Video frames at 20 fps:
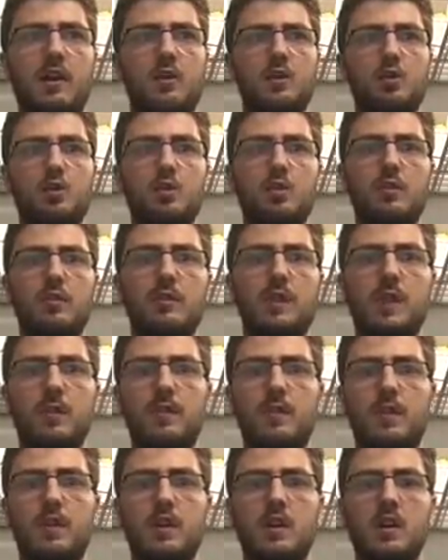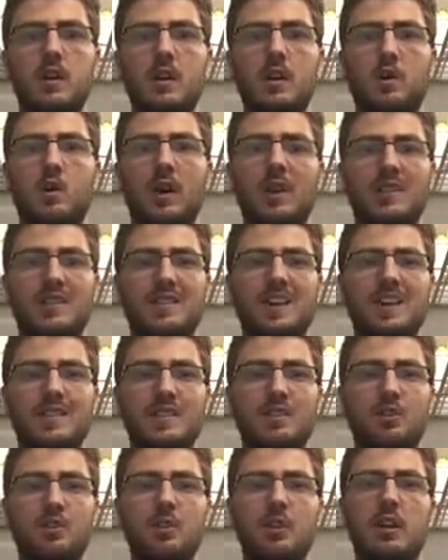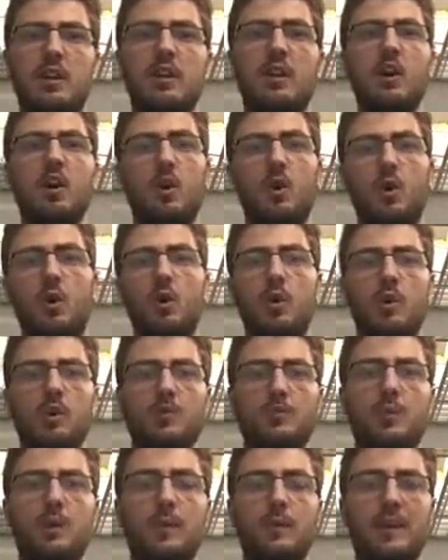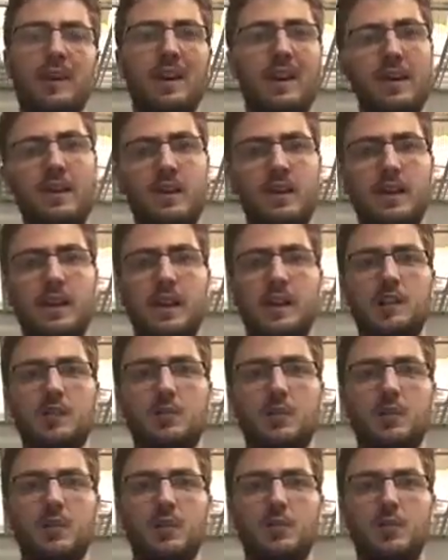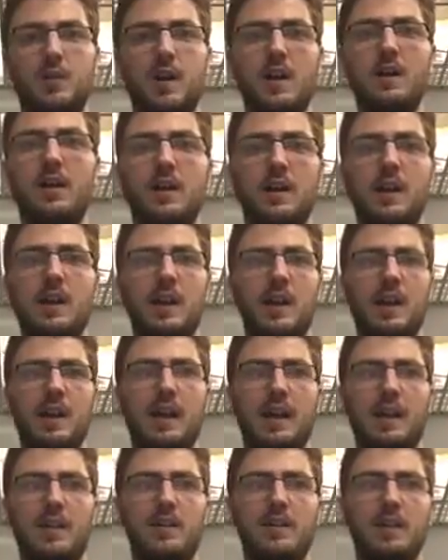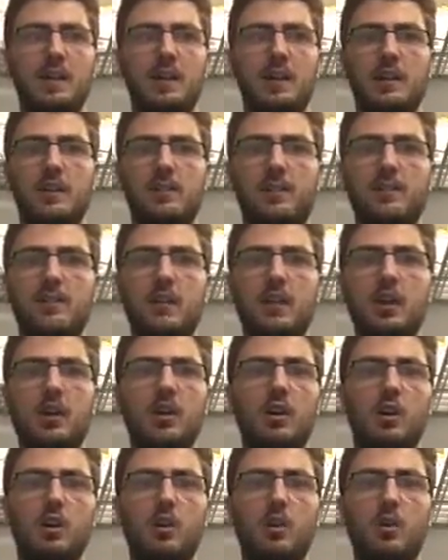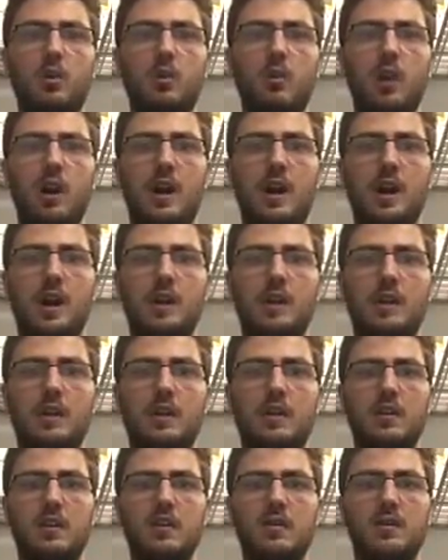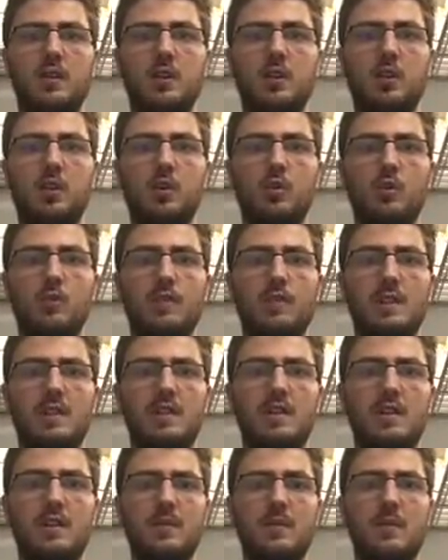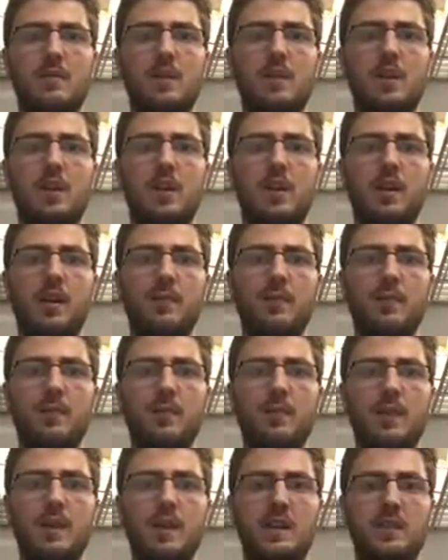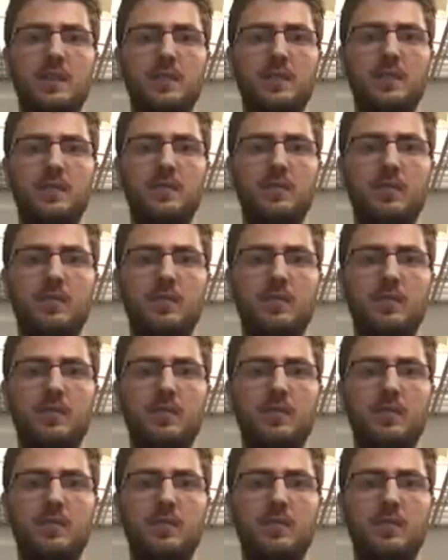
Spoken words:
2 of them quite tight tuning. Or as one of my other classmates as well had low, high, low, medium, mid